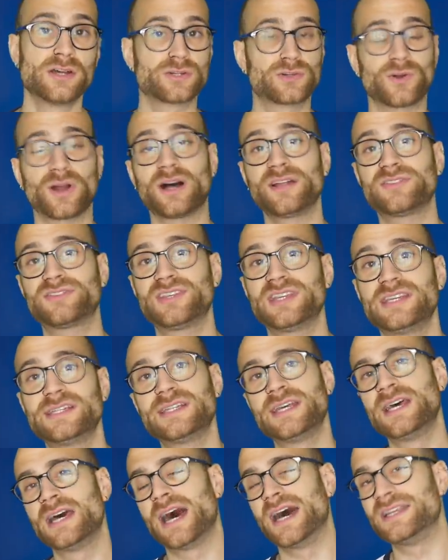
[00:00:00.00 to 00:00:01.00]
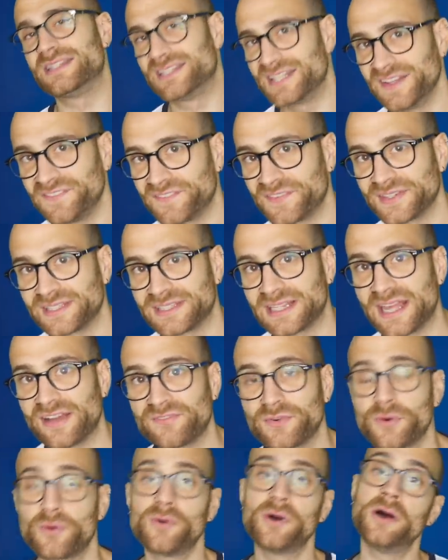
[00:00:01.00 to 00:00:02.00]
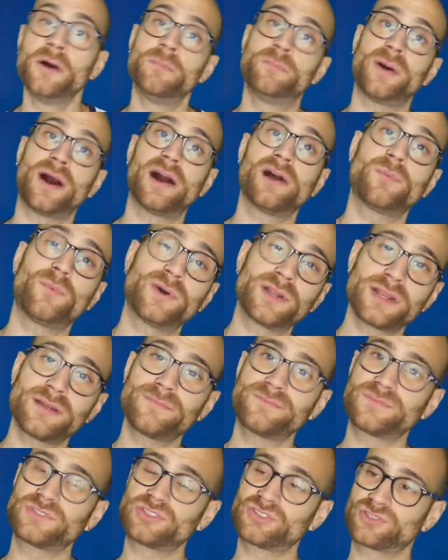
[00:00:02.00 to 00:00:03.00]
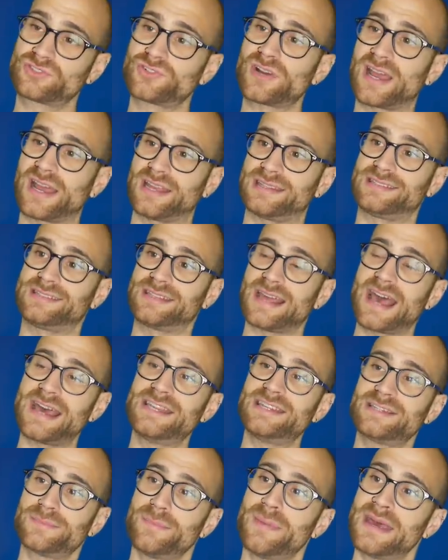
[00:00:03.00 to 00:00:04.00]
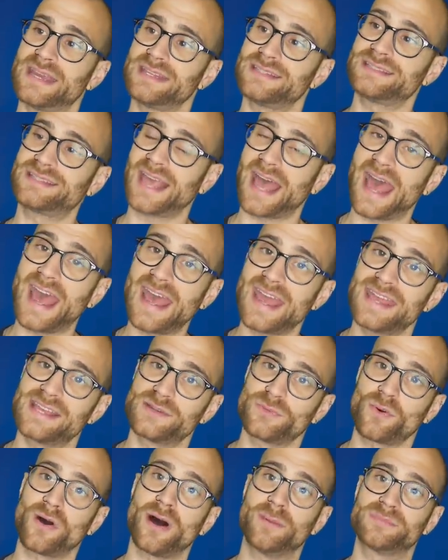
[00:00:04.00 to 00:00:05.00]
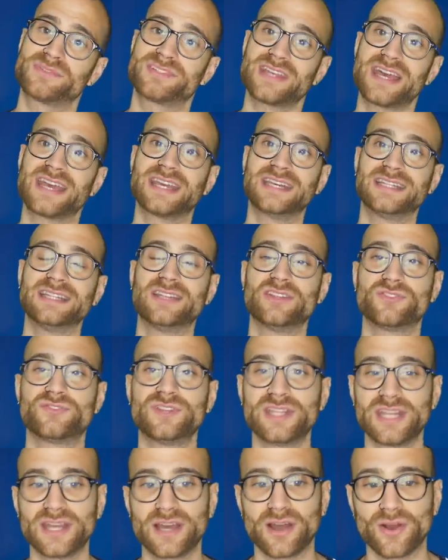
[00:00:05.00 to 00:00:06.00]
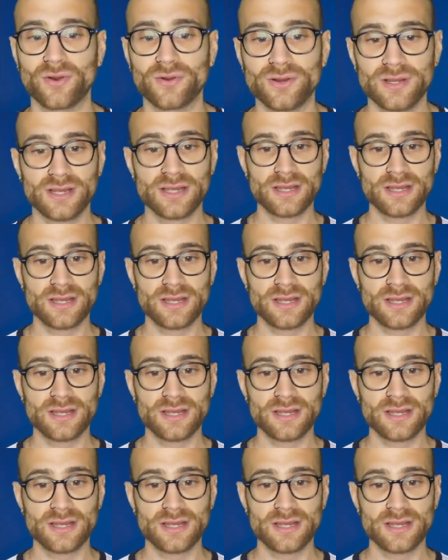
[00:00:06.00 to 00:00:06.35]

Granted, a different level, but I want to stress and maintain what I'm saying in this video